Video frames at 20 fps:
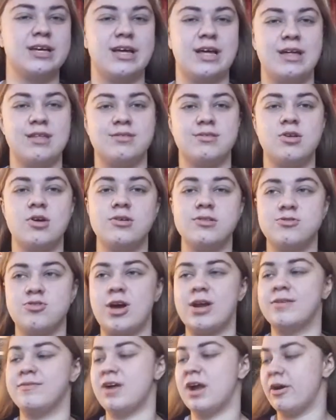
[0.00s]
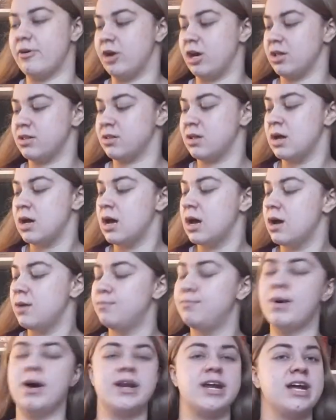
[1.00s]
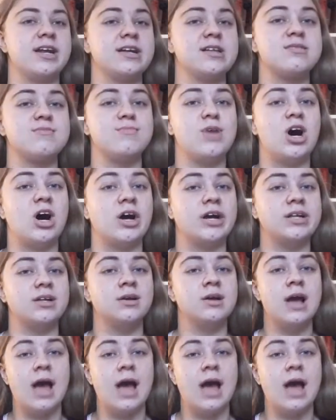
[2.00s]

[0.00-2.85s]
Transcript: It's no Stradivarius, but it is mine,